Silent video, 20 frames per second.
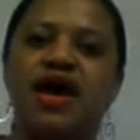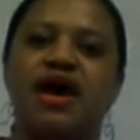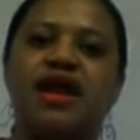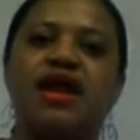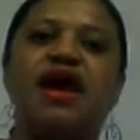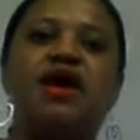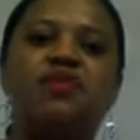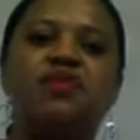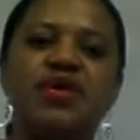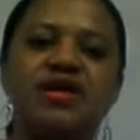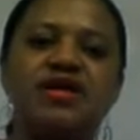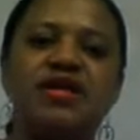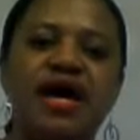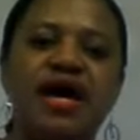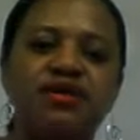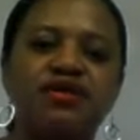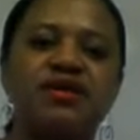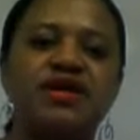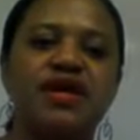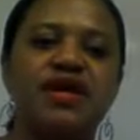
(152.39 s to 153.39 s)
and how we
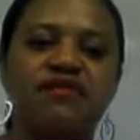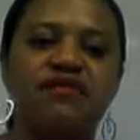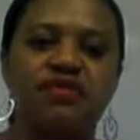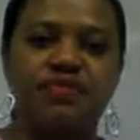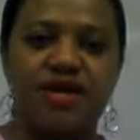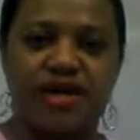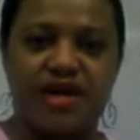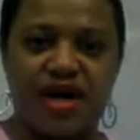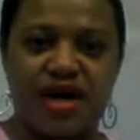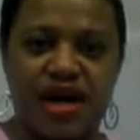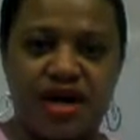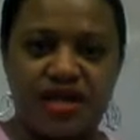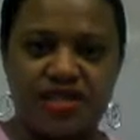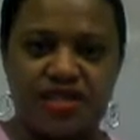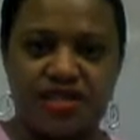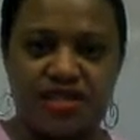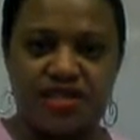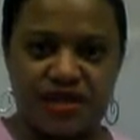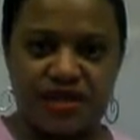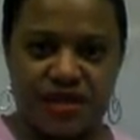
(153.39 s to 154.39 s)
not only have to be
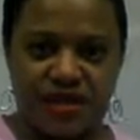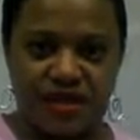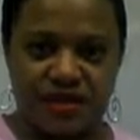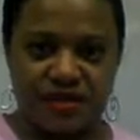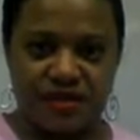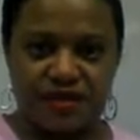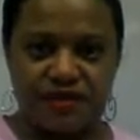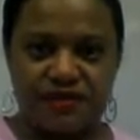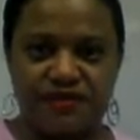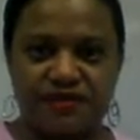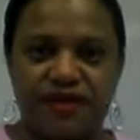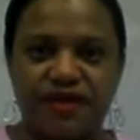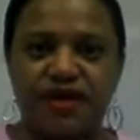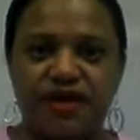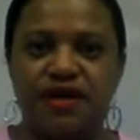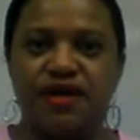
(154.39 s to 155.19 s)
conscious of